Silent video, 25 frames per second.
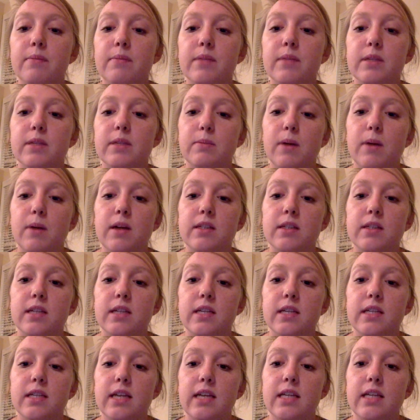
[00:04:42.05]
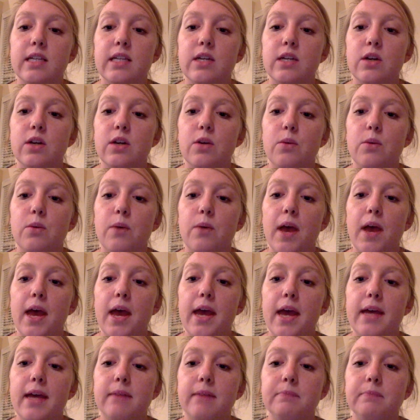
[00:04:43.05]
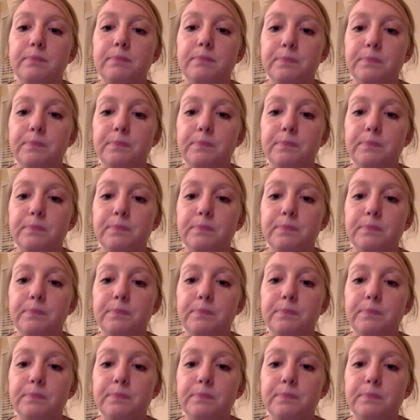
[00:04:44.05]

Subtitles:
this process, I took away